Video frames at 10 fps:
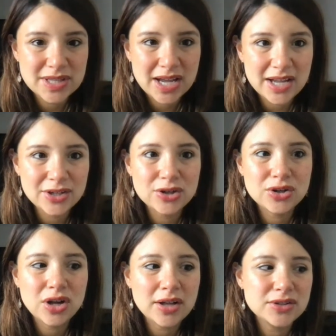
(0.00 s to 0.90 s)
that you're
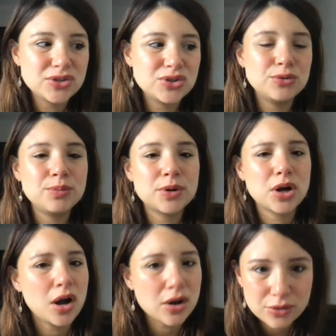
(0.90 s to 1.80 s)
not super
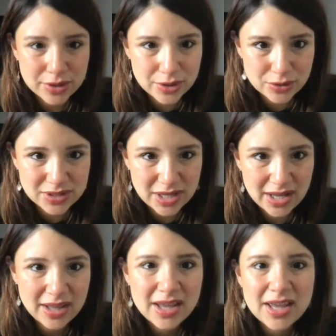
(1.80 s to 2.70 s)
hungry all
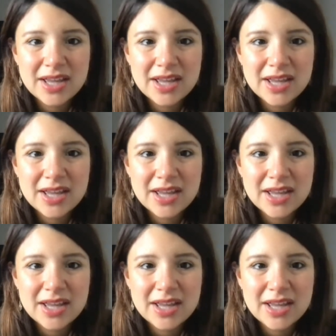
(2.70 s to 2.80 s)
day.